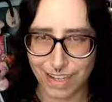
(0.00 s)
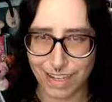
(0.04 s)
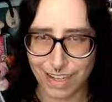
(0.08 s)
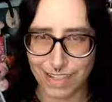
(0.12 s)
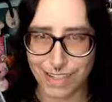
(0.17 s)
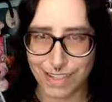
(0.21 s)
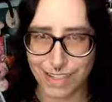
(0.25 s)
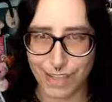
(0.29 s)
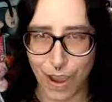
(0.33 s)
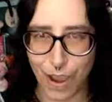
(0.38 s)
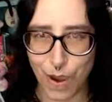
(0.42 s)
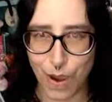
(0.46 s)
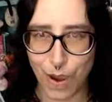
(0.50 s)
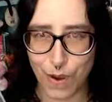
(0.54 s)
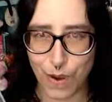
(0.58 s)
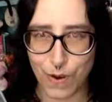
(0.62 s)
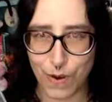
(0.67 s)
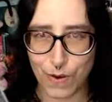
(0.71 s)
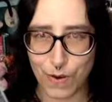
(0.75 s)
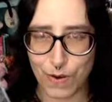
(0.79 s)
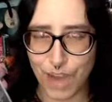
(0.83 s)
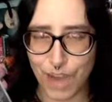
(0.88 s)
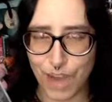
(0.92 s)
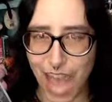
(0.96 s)

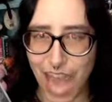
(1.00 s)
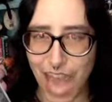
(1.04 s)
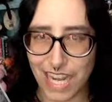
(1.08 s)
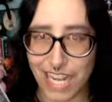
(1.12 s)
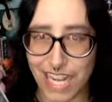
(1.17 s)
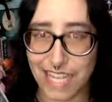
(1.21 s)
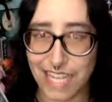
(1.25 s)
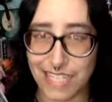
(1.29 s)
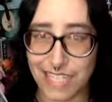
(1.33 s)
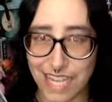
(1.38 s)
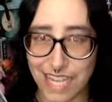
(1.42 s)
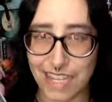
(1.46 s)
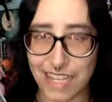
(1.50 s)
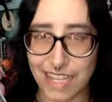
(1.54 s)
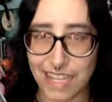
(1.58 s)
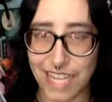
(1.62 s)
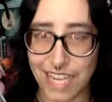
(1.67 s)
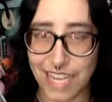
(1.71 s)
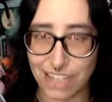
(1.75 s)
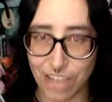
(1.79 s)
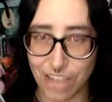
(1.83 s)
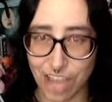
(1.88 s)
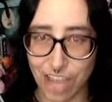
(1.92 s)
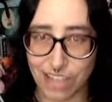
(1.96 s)
So, and he
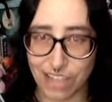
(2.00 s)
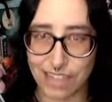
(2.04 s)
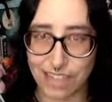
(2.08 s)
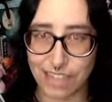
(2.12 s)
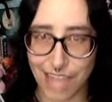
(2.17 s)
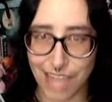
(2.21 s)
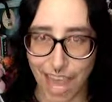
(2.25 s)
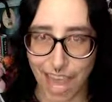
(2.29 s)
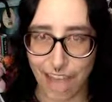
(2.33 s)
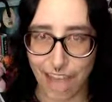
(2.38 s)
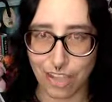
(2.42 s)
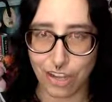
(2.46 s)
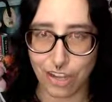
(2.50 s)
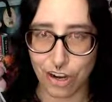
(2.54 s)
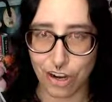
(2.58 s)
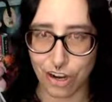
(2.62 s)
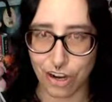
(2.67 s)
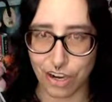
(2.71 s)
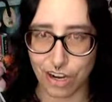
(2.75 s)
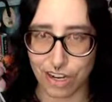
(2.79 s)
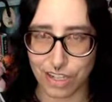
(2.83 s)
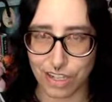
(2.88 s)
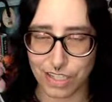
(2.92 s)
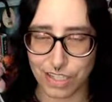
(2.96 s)
does tell
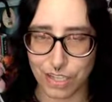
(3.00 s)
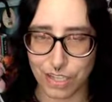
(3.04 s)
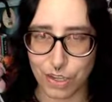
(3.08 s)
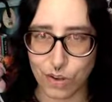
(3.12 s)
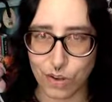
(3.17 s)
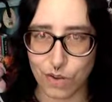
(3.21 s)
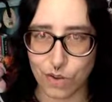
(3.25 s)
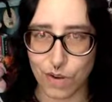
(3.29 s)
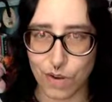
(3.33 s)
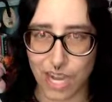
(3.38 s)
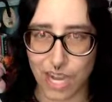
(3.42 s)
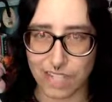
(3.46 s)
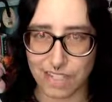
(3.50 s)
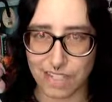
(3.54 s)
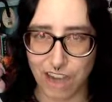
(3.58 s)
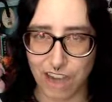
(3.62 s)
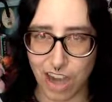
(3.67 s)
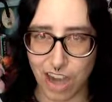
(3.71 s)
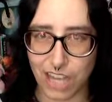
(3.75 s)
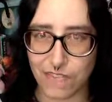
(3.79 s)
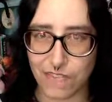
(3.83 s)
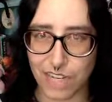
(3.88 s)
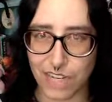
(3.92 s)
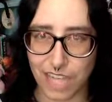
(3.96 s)
her too. It's
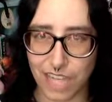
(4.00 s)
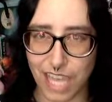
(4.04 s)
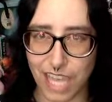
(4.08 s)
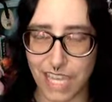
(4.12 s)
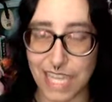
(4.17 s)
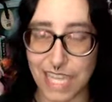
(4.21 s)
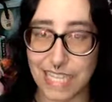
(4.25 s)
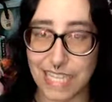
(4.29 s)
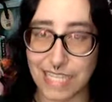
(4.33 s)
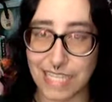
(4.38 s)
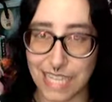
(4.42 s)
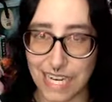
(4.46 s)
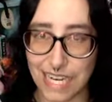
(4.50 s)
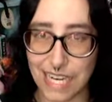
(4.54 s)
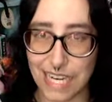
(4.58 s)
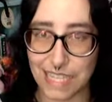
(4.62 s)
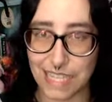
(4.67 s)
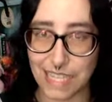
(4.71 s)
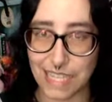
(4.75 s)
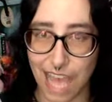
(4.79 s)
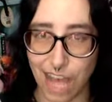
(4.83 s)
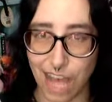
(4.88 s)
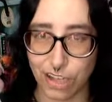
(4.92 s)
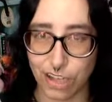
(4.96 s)
not even like he didn't
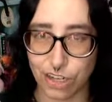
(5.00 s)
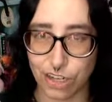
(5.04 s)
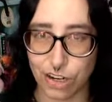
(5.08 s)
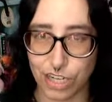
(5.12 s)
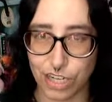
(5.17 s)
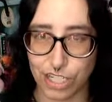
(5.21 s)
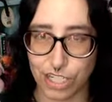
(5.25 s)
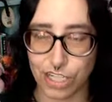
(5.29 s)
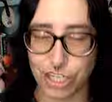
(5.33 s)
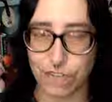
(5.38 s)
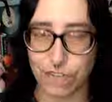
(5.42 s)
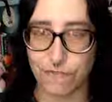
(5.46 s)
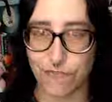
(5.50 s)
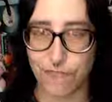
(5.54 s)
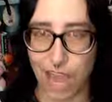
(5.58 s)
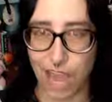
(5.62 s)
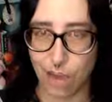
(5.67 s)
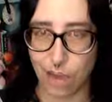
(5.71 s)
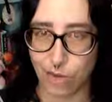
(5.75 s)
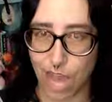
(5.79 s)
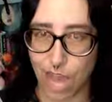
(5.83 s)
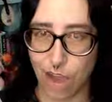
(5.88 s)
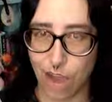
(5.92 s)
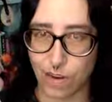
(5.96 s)
tell her and she
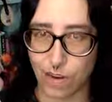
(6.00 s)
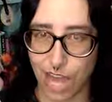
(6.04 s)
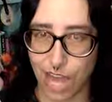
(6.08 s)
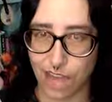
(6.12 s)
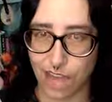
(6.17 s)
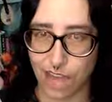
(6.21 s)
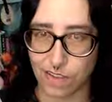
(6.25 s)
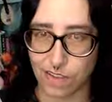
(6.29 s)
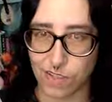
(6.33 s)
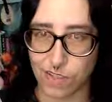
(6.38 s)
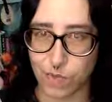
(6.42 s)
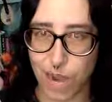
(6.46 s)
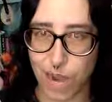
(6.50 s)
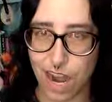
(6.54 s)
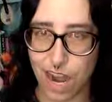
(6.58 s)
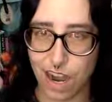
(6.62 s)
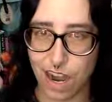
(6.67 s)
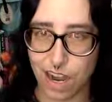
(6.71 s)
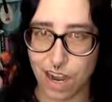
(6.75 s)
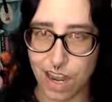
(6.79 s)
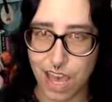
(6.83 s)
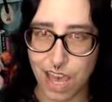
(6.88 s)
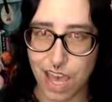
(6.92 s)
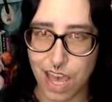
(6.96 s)
found out
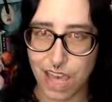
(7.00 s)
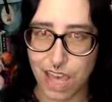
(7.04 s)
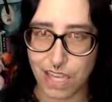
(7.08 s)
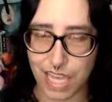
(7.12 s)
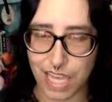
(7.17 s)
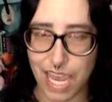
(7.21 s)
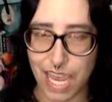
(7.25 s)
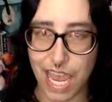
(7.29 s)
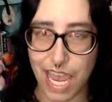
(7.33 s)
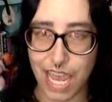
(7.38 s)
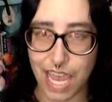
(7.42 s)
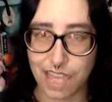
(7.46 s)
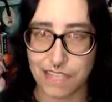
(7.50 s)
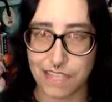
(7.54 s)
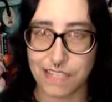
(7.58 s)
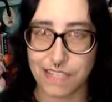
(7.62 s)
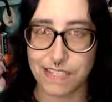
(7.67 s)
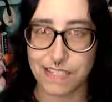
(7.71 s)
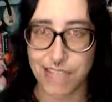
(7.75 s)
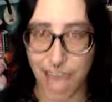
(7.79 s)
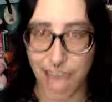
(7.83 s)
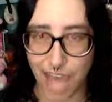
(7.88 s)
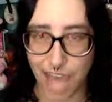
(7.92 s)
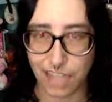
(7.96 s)
elsewhere. He is
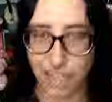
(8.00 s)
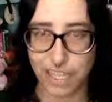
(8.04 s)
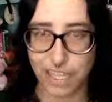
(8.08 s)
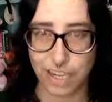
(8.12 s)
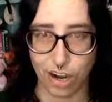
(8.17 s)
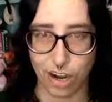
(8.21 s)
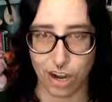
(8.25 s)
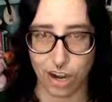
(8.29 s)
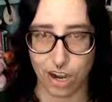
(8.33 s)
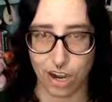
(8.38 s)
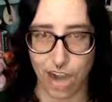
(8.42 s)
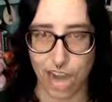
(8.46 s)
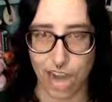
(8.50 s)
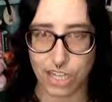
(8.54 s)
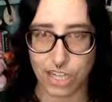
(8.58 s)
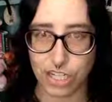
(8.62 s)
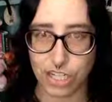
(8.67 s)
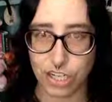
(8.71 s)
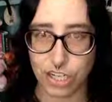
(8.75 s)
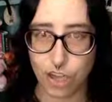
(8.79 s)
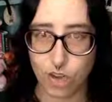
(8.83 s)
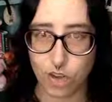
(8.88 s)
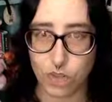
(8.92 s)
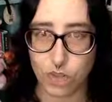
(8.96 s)
telling her and
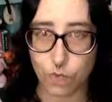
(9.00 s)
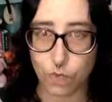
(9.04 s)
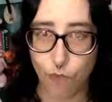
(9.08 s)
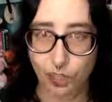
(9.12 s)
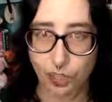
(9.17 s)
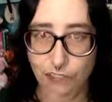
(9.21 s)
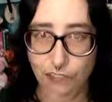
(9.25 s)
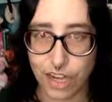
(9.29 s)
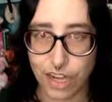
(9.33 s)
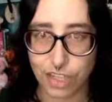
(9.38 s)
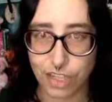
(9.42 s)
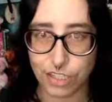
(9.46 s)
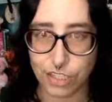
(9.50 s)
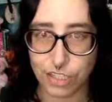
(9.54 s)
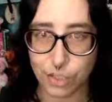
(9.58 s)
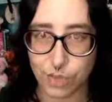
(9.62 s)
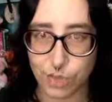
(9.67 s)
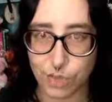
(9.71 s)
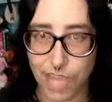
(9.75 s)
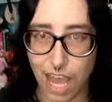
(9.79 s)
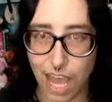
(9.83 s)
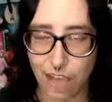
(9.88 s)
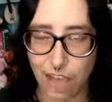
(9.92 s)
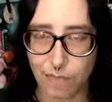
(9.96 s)
she goes, why didn't you
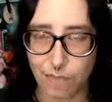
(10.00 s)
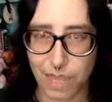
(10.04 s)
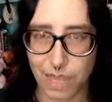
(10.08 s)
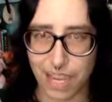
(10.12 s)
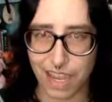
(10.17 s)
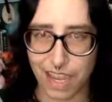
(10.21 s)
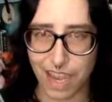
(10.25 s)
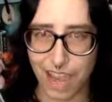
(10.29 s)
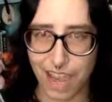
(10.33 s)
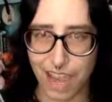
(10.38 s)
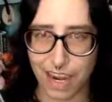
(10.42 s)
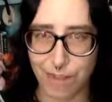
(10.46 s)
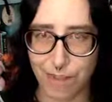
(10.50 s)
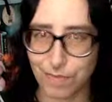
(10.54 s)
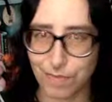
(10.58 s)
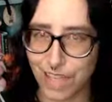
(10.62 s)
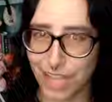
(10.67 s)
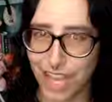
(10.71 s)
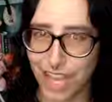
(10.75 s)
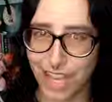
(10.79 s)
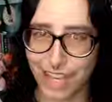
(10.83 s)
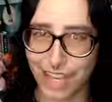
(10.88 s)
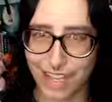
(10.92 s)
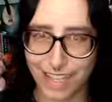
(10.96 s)
tell me? And I'm
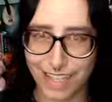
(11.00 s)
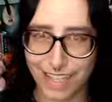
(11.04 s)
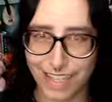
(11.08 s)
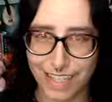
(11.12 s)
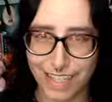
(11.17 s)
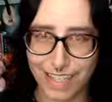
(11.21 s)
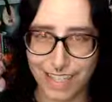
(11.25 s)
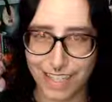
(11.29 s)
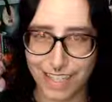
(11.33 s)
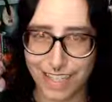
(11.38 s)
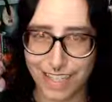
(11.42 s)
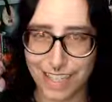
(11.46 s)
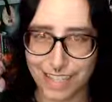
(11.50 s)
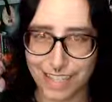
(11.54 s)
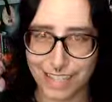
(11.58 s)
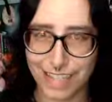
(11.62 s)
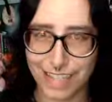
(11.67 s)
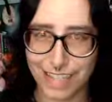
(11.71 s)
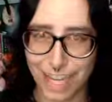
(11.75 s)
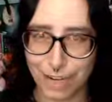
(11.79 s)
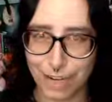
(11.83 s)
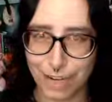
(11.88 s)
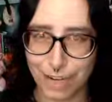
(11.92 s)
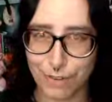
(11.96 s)
like, he's
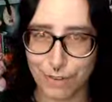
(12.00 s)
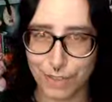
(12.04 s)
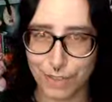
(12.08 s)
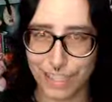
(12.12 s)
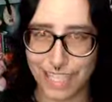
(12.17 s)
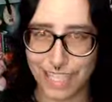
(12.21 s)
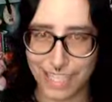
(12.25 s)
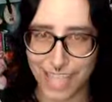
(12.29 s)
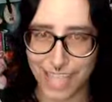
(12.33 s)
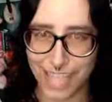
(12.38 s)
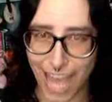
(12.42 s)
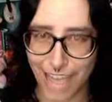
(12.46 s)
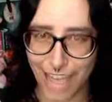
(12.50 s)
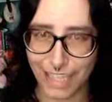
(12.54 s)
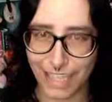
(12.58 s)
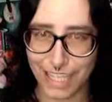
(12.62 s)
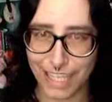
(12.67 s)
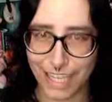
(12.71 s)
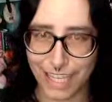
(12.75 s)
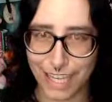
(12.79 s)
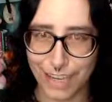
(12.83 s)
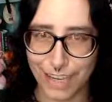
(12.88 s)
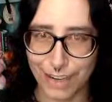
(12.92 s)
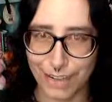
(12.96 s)
literally
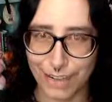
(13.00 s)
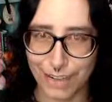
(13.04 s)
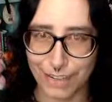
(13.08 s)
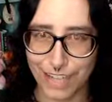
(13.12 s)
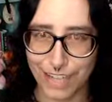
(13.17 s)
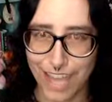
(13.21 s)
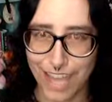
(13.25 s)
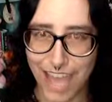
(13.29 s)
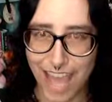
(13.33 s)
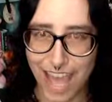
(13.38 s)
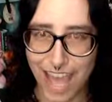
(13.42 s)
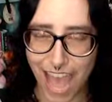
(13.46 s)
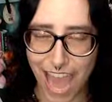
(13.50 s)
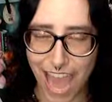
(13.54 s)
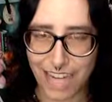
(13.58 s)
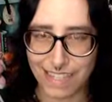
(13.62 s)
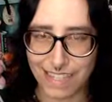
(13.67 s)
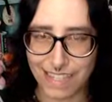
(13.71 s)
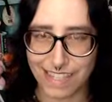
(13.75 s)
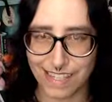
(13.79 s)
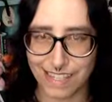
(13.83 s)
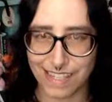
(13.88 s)
telling you. And